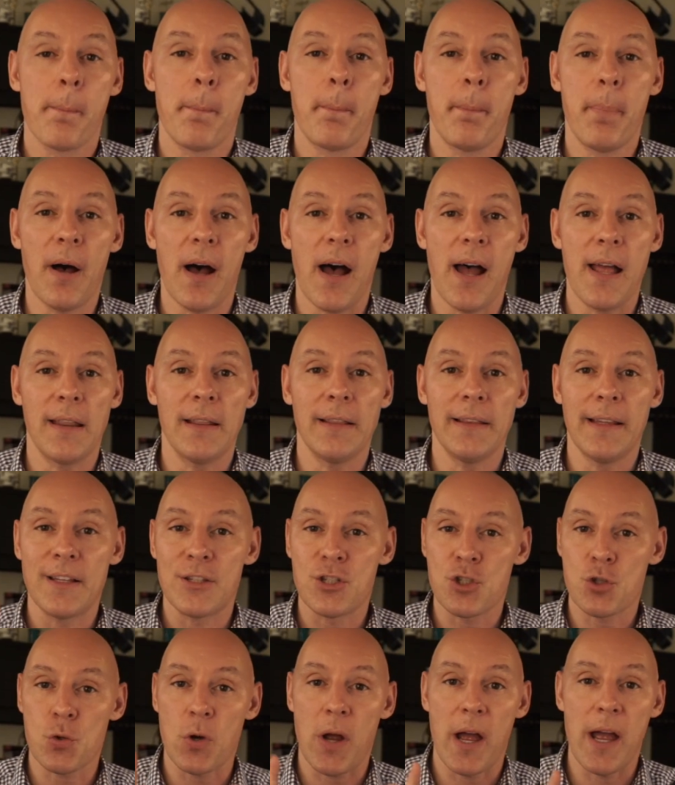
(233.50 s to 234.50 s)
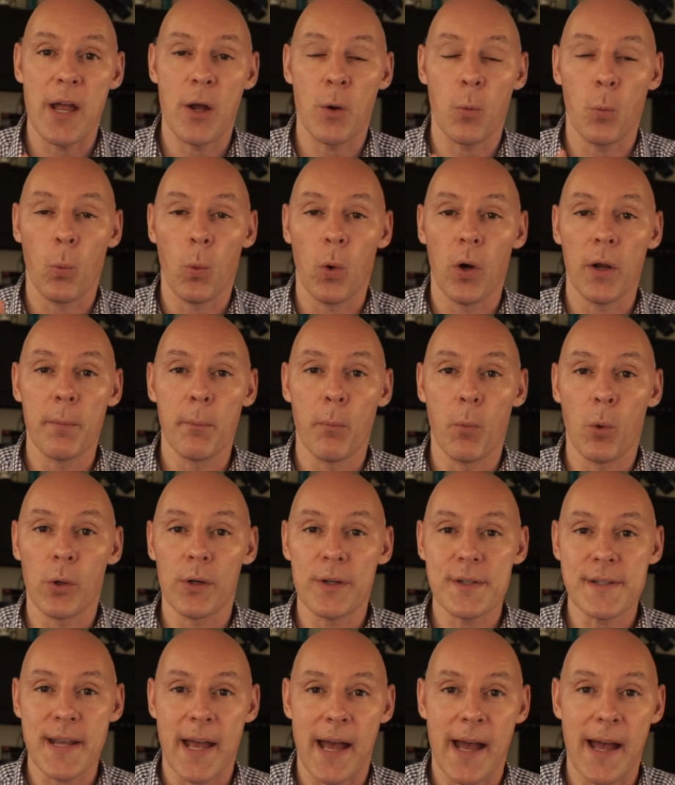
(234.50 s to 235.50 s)
But let's try it one
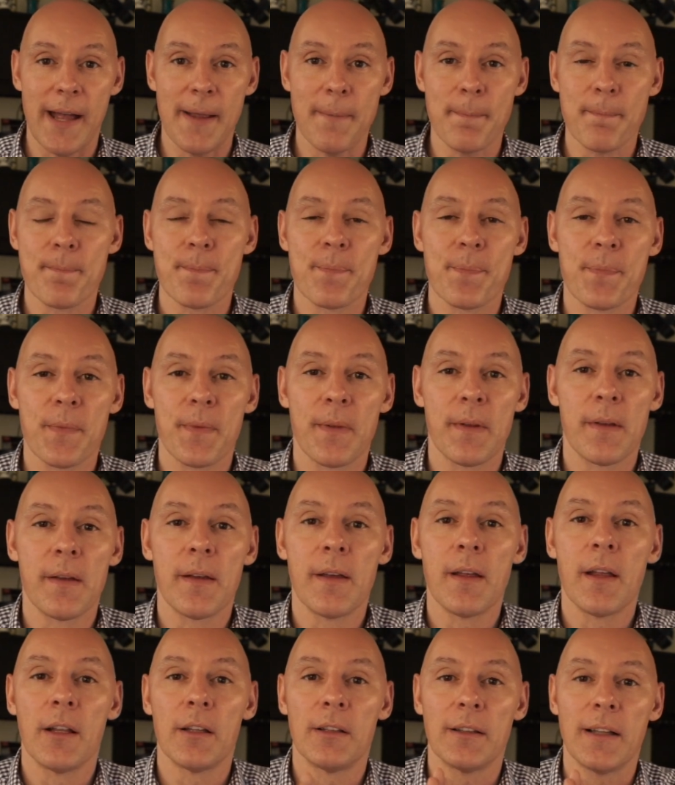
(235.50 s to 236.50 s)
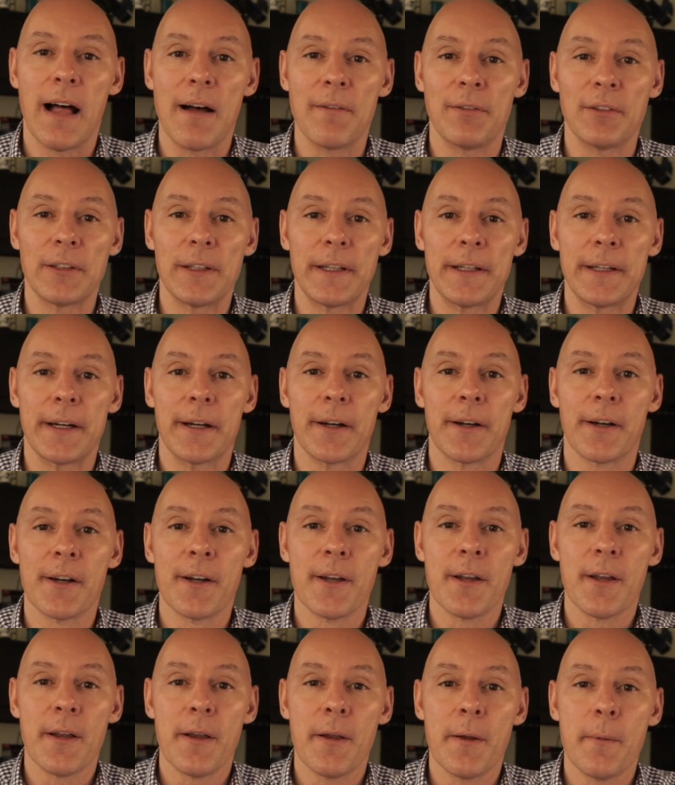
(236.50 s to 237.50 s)
more time. Lavalier.
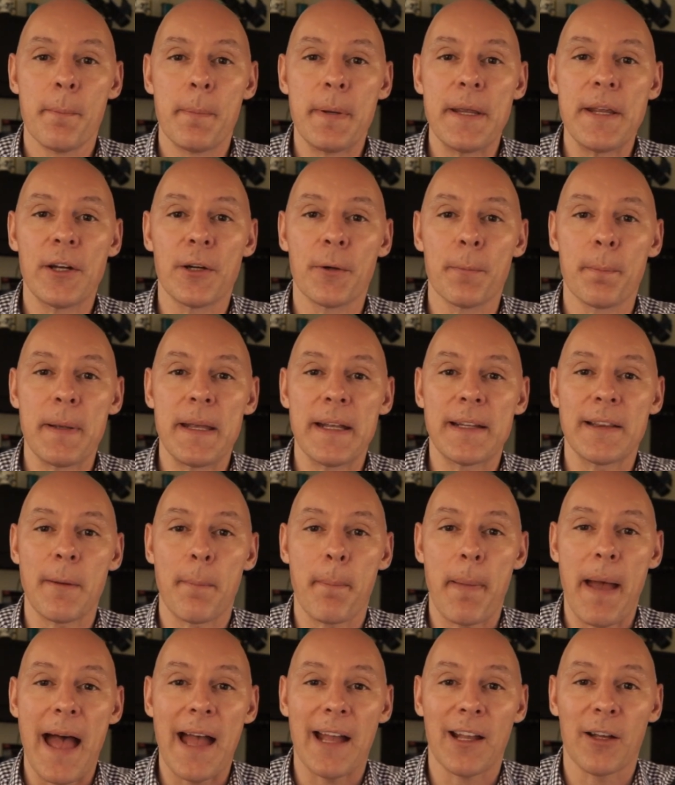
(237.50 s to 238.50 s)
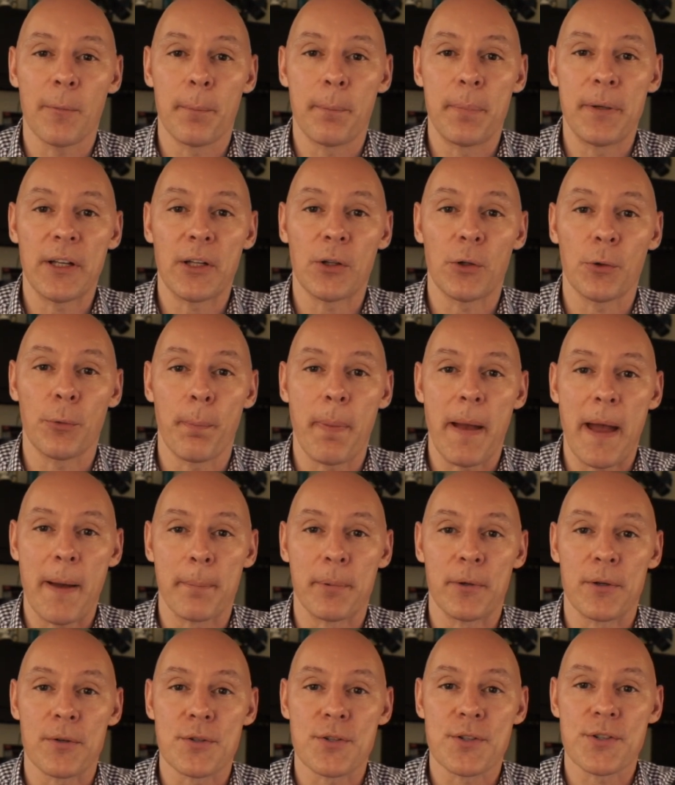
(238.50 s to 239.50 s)
Peter picked a pack of pickled
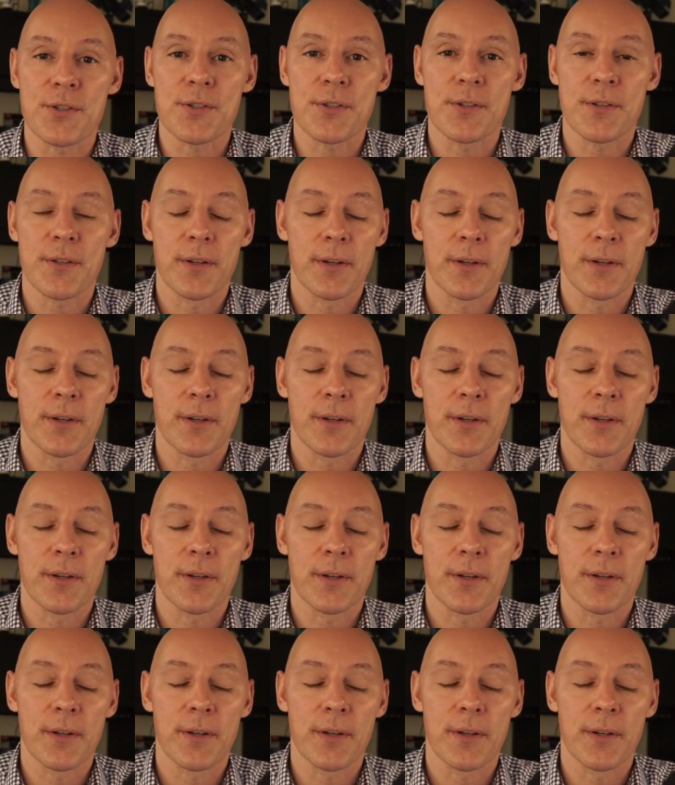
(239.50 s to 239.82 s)
peppers.